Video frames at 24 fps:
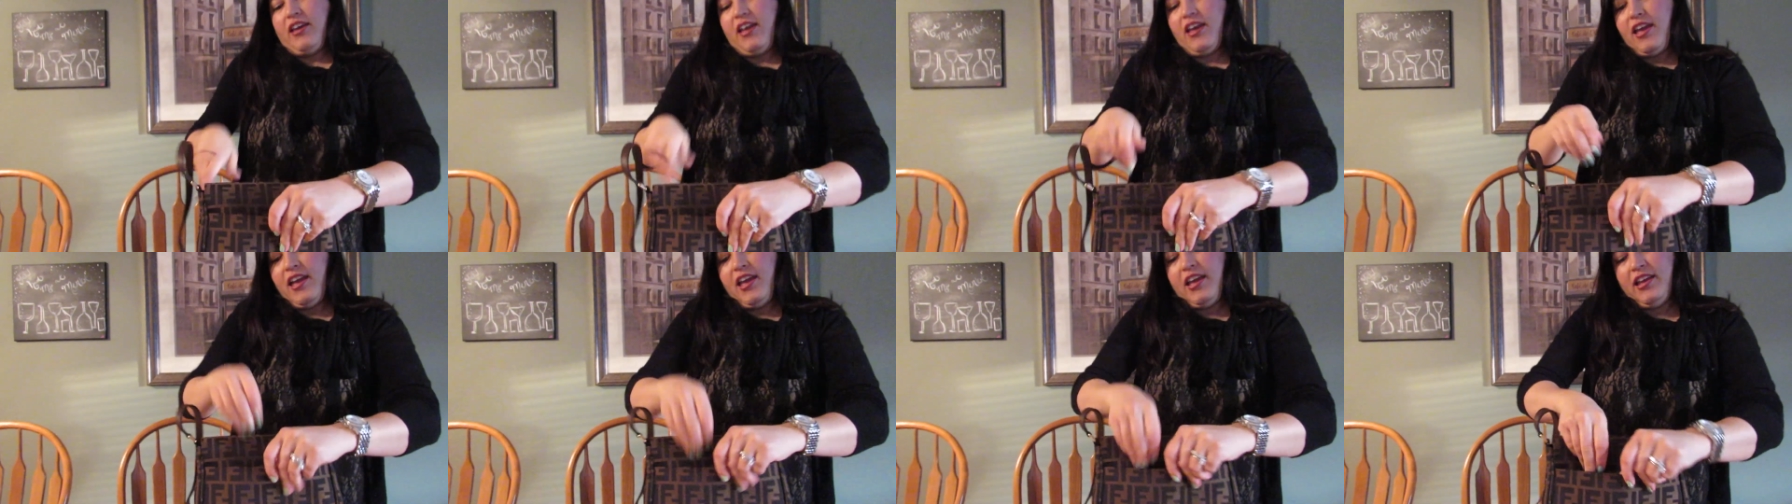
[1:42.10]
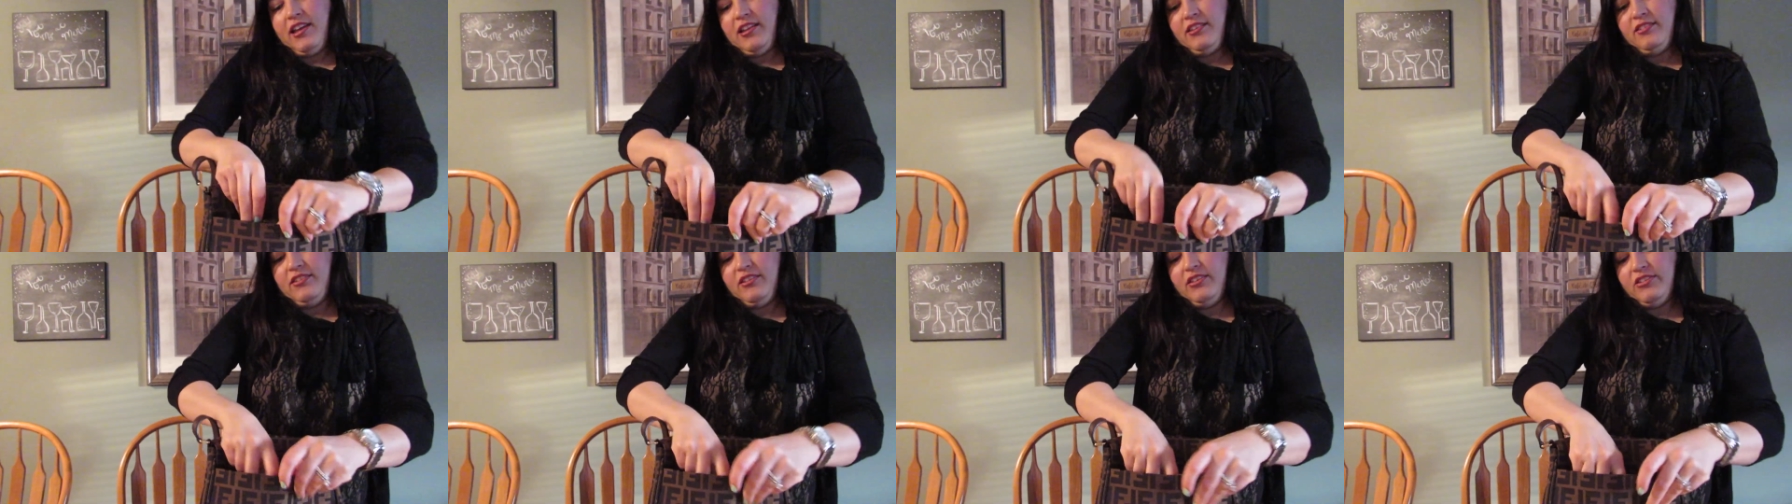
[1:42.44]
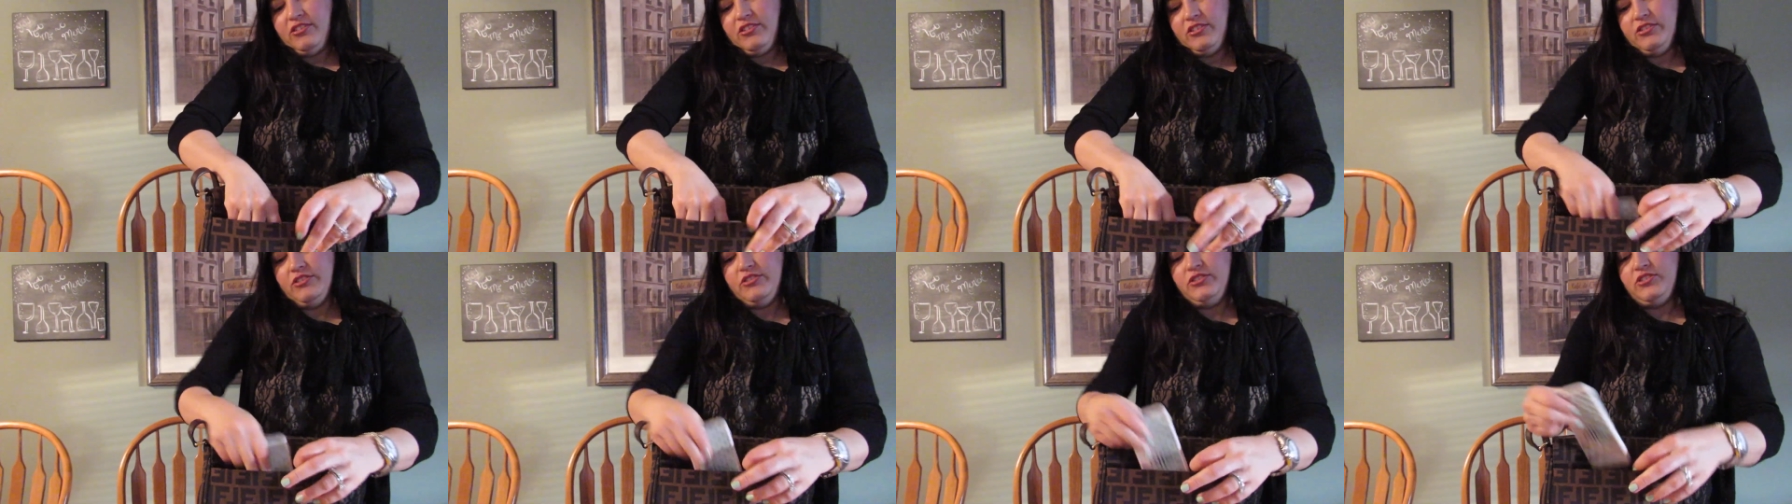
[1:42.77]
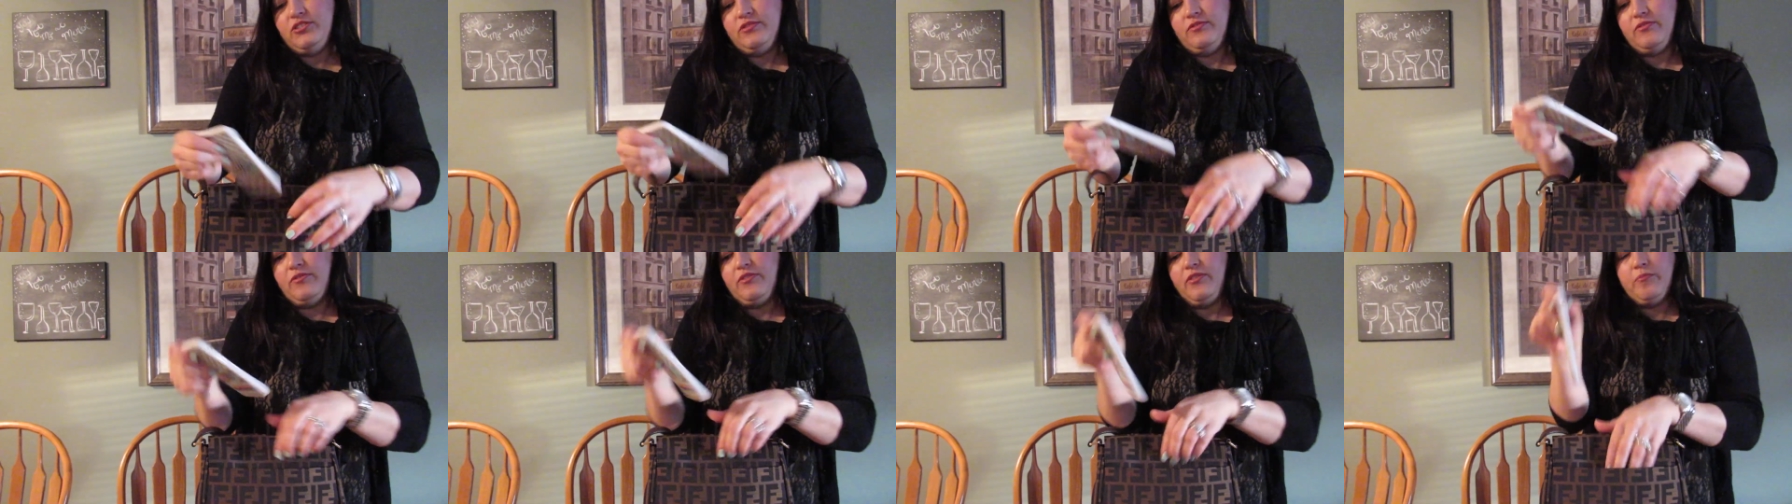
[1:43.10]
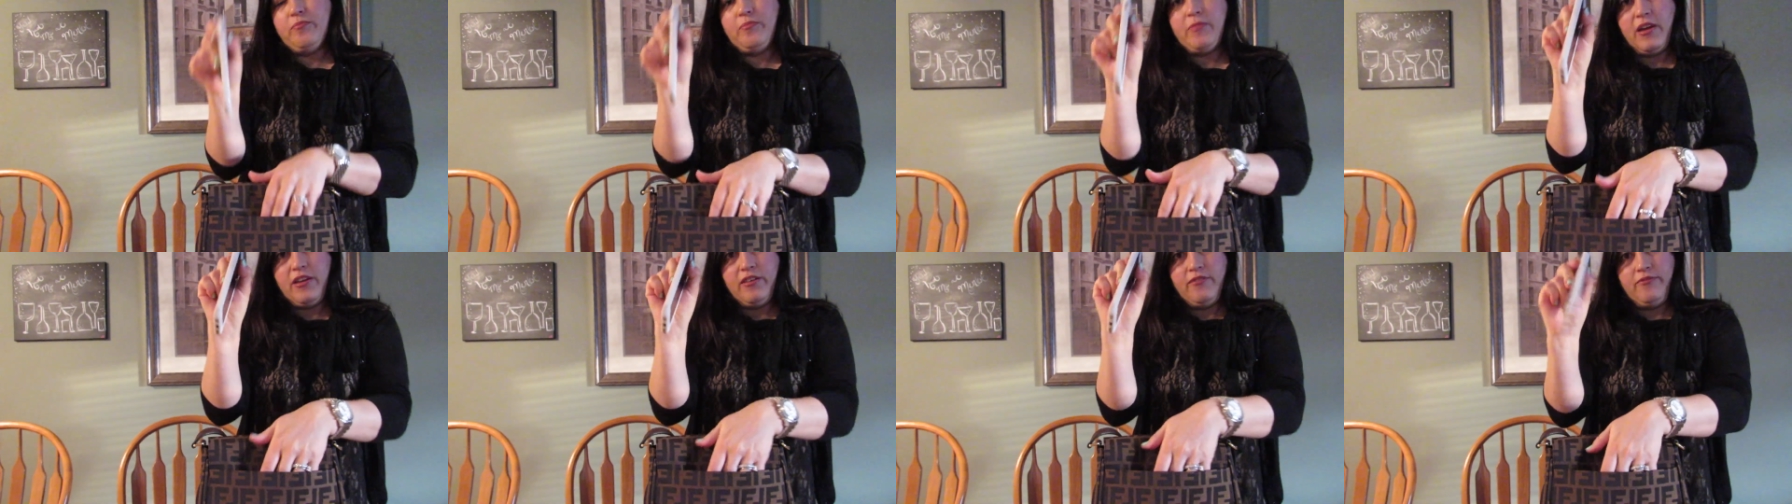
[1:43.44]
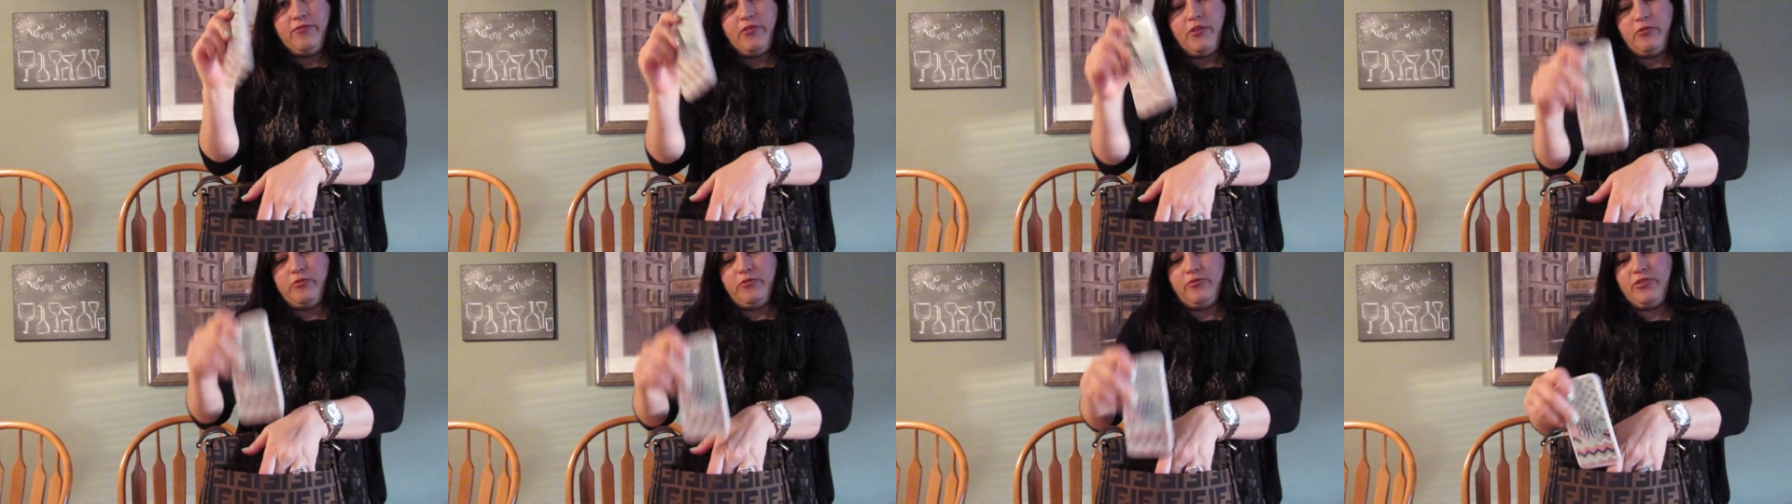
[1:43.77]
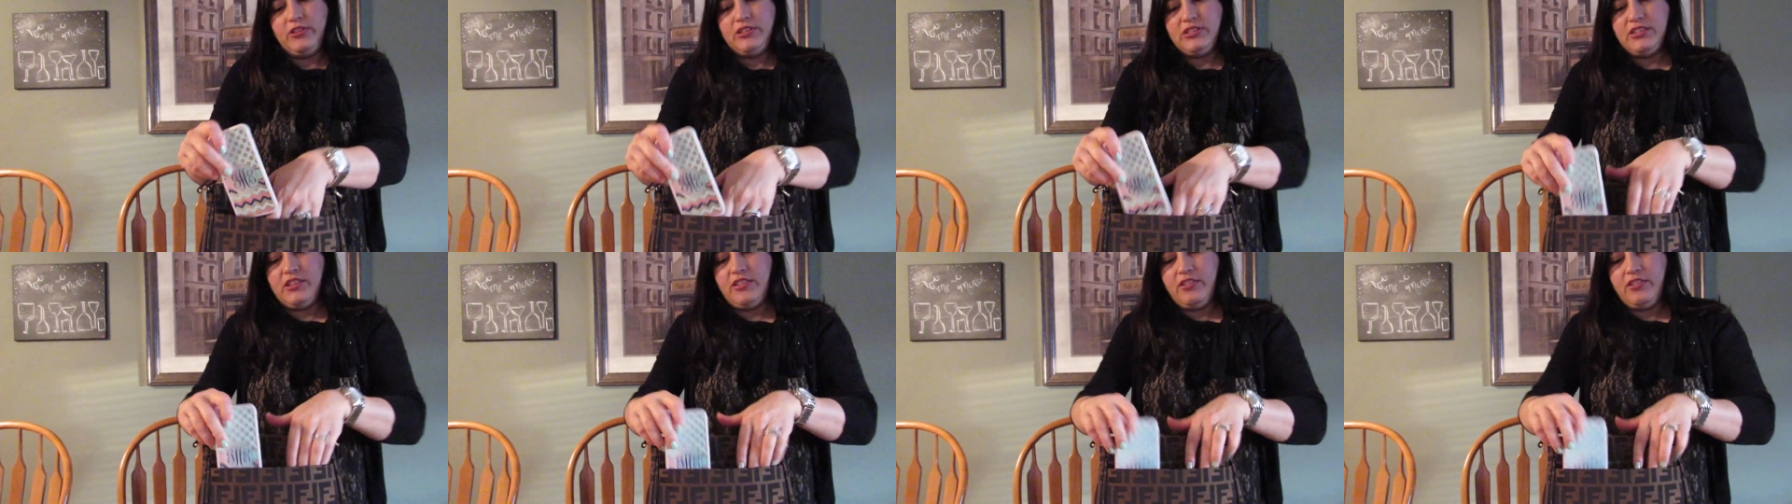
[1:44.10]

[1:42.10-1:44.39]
and my phone fits